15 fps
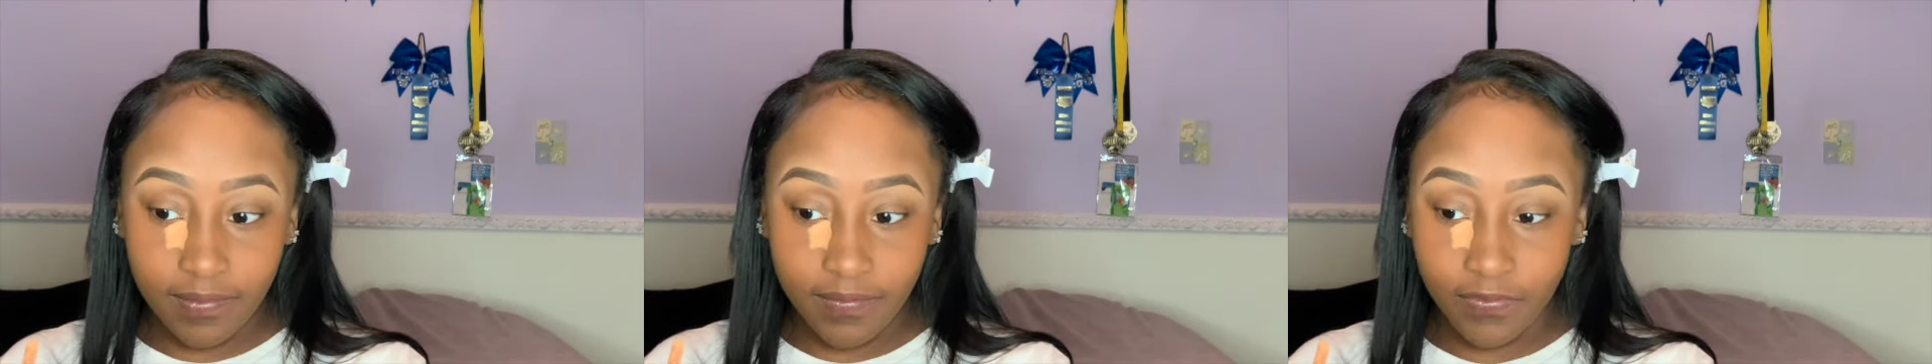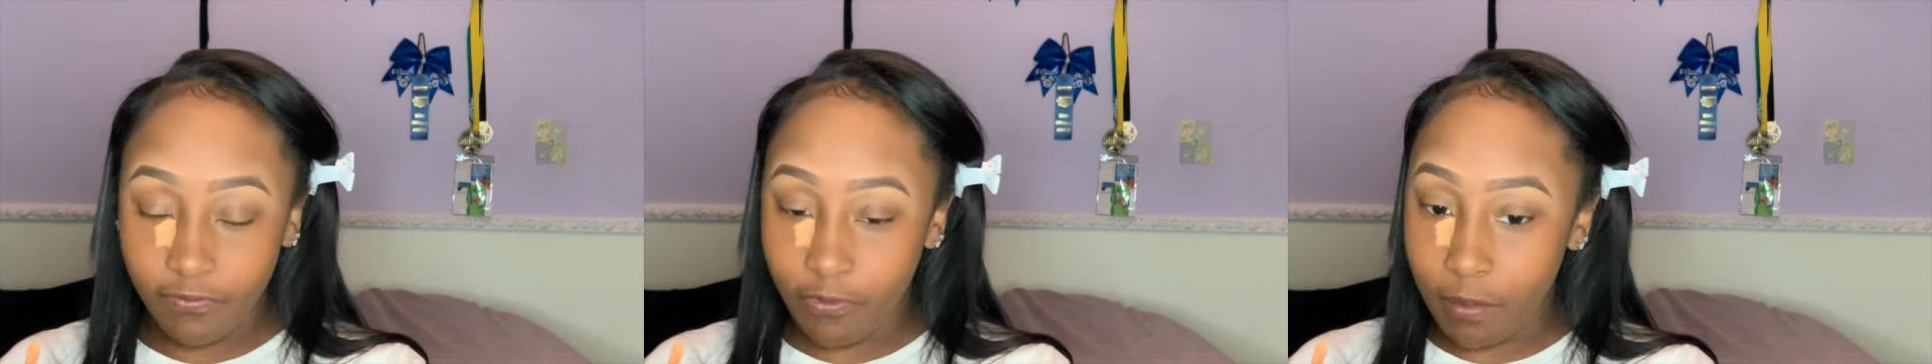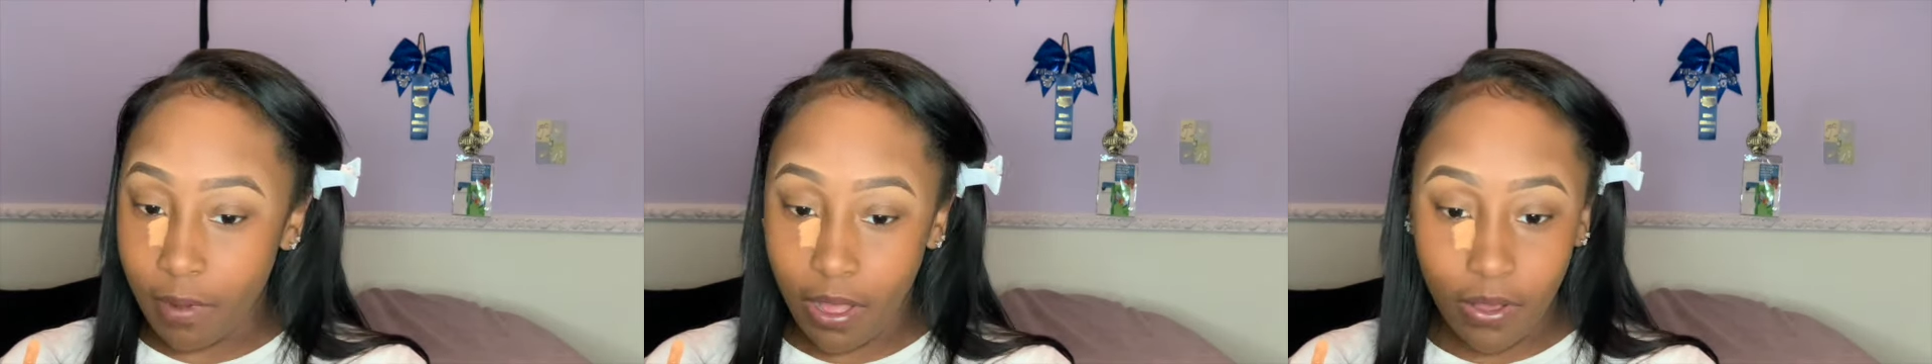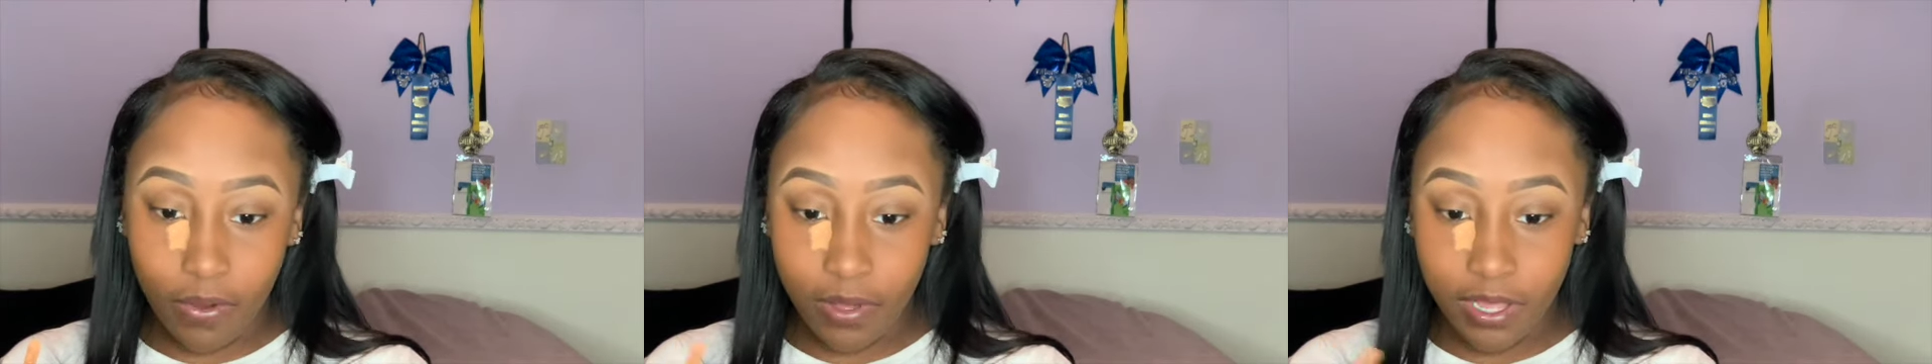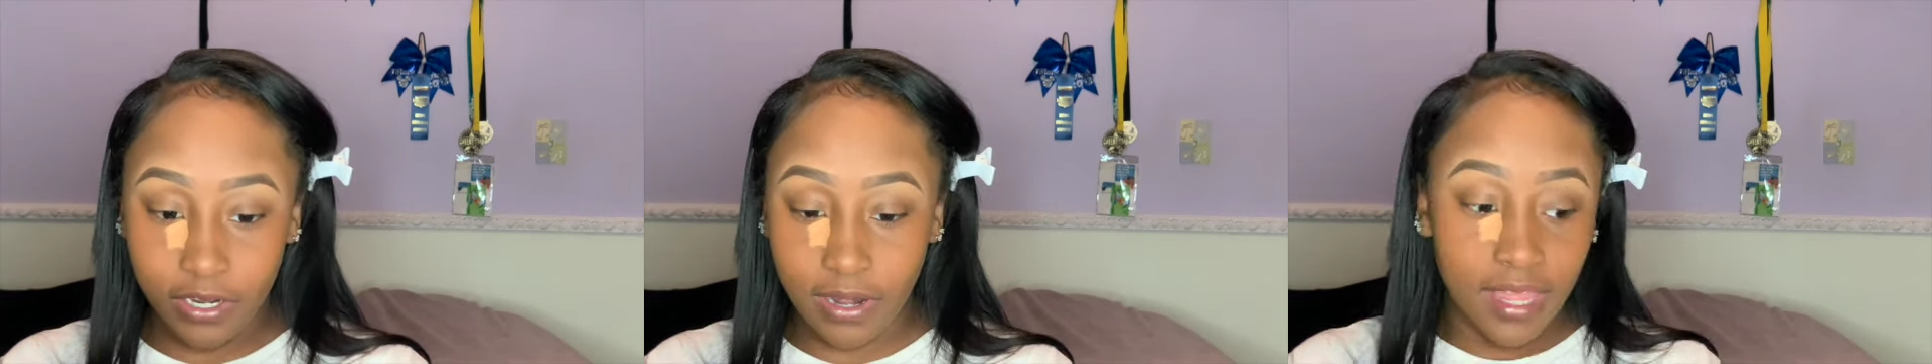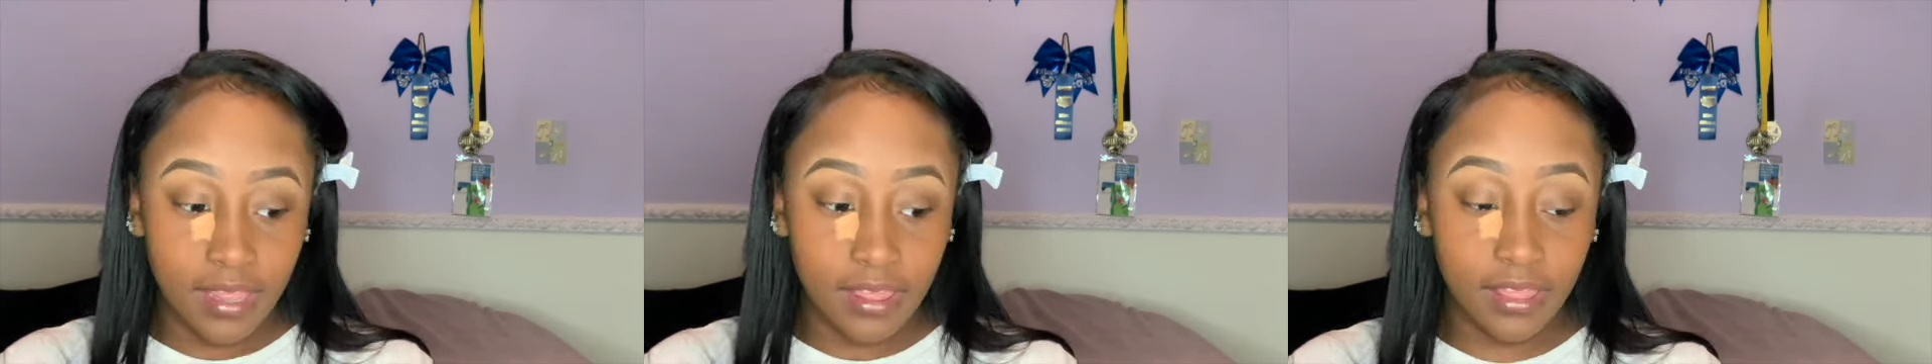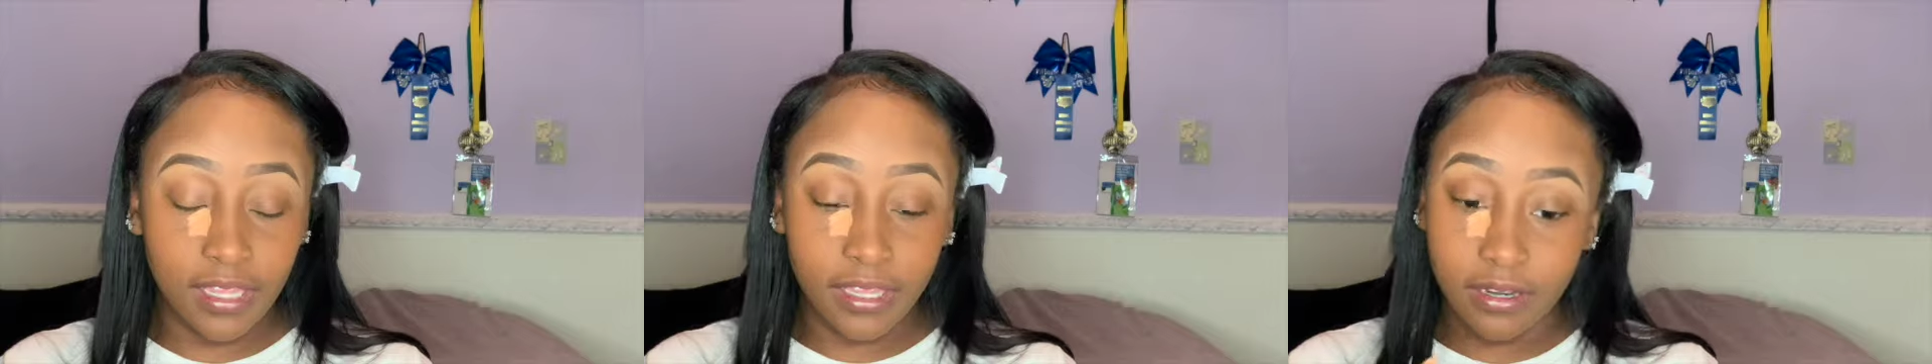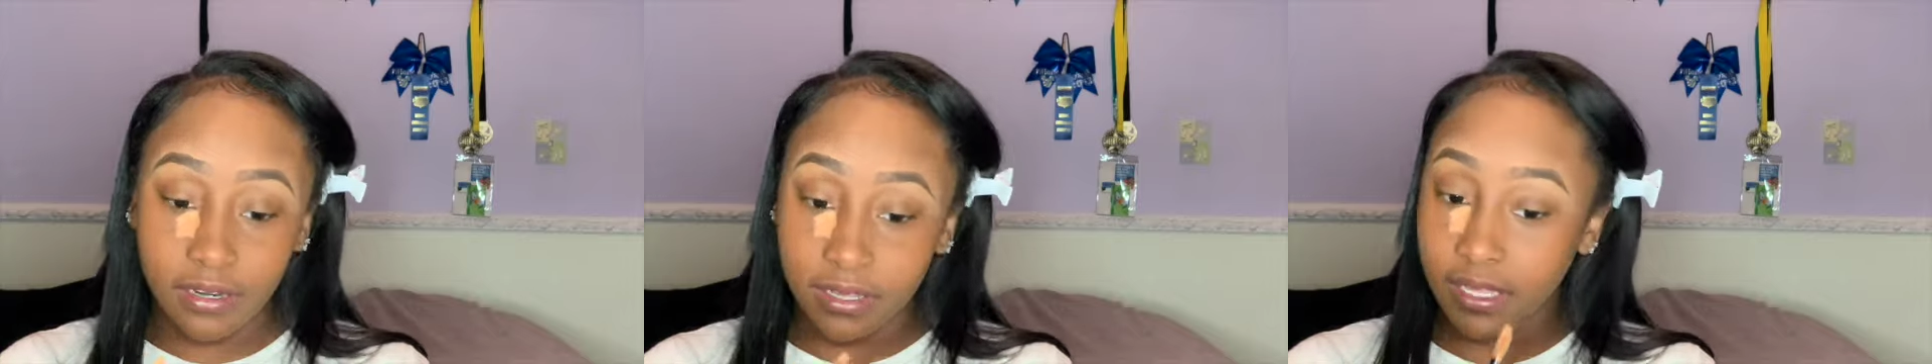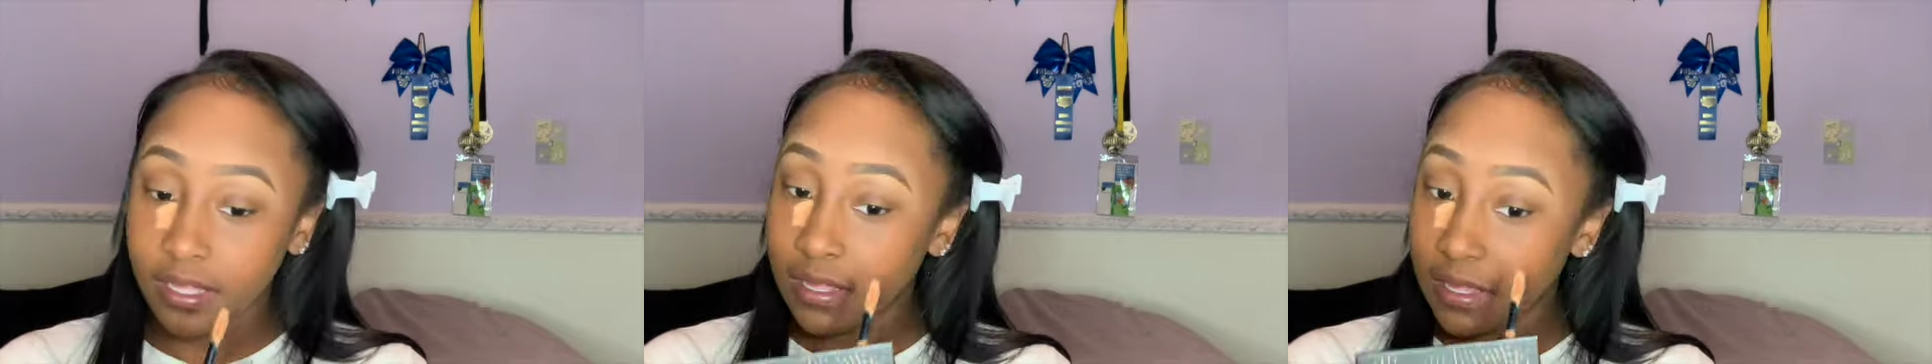for my whole under eye, literally,